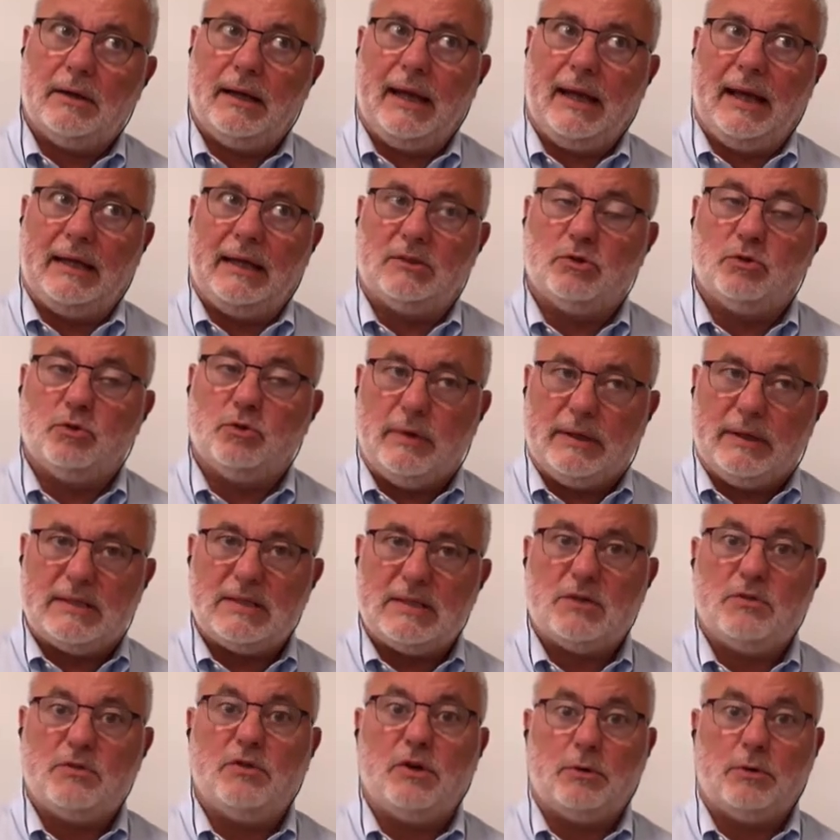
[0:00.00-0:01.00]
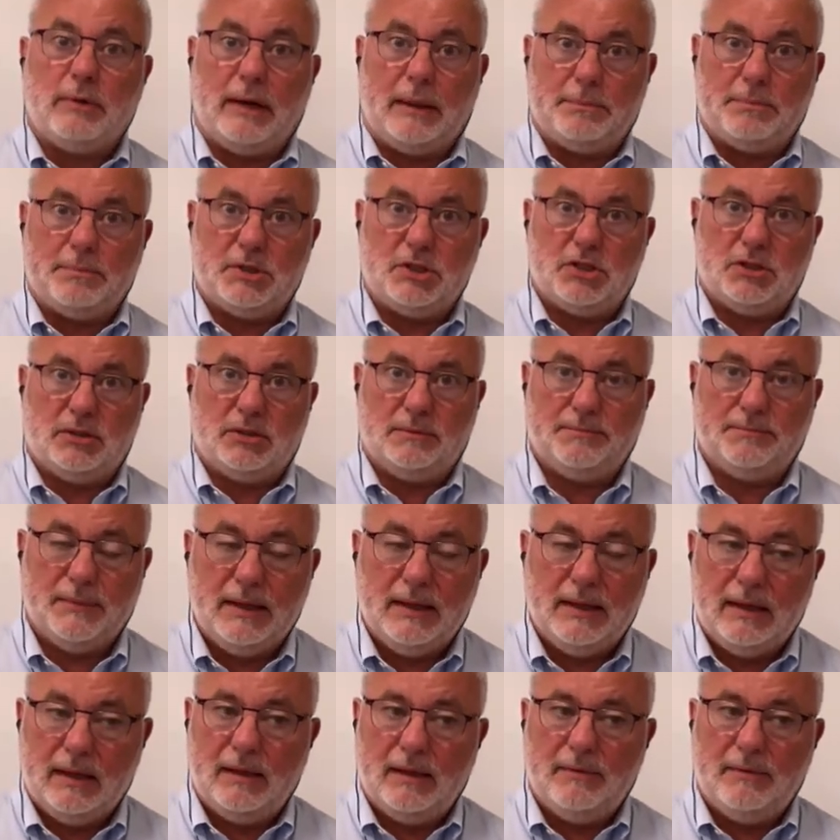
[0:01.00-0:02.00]
at risk for rupture.
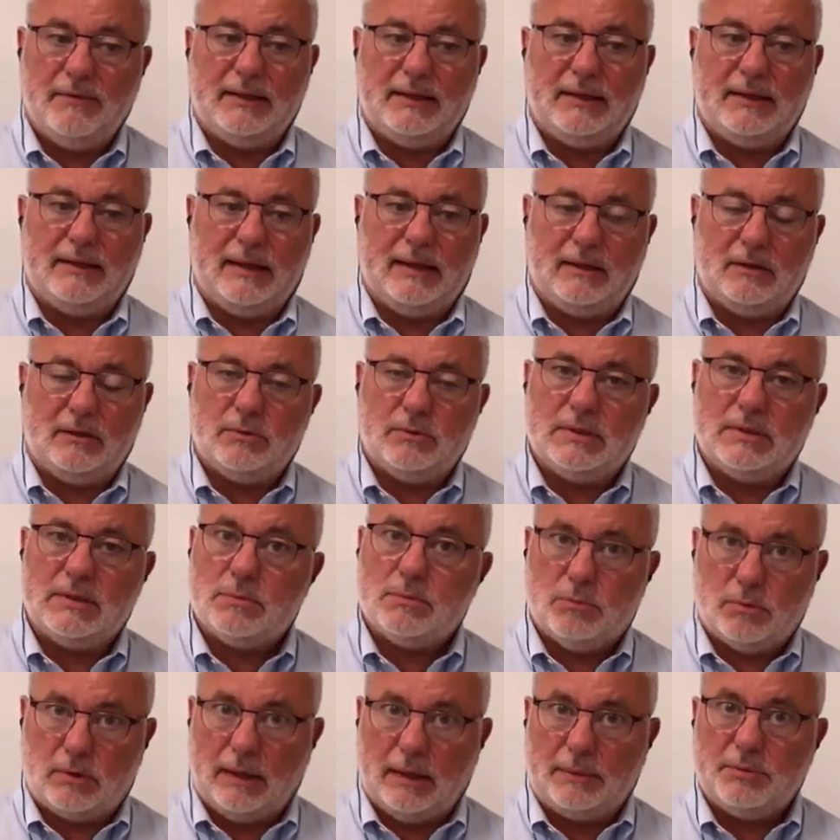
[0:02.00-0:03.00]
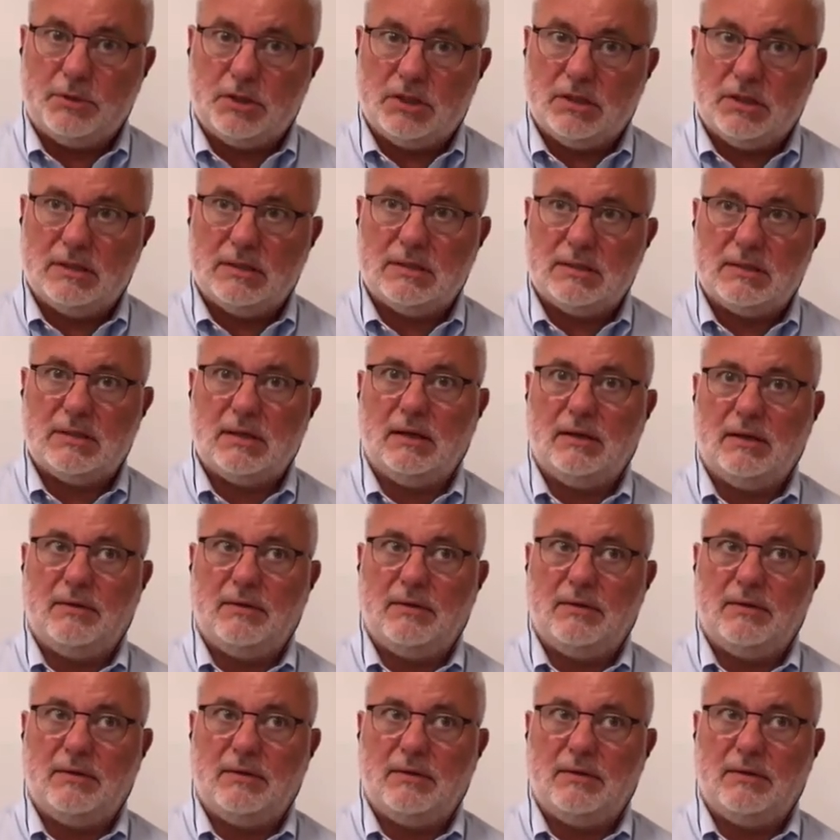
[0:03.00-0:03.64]
And when an aneurysm ruptures,